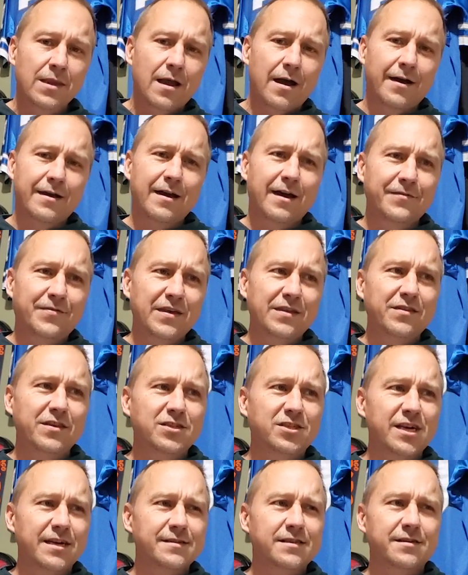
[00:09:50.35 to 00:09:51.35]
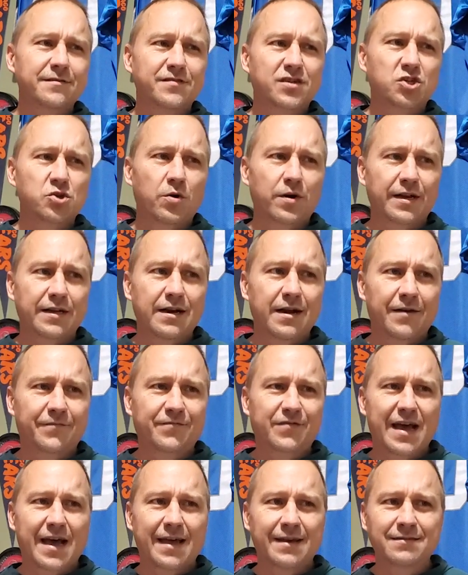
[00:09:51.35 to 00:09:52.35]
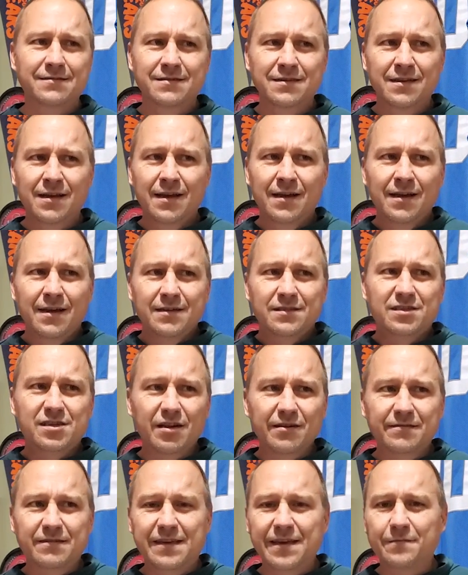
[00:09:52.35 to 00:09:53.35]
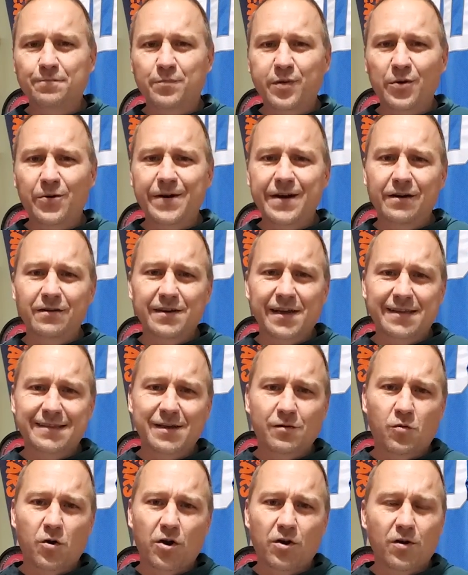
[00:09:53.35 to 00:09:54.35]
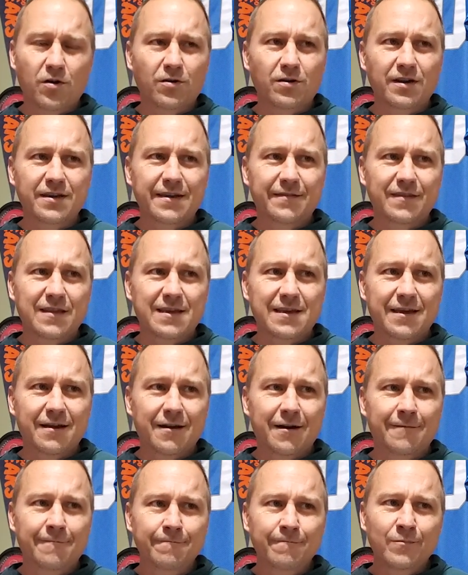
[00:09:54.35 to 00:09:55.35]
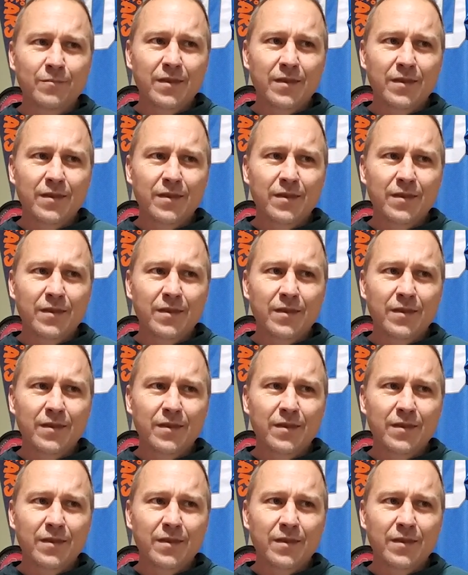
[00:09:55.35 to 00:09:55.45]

I, I think the Jets have shown enough that to get blown out like they were early in the year,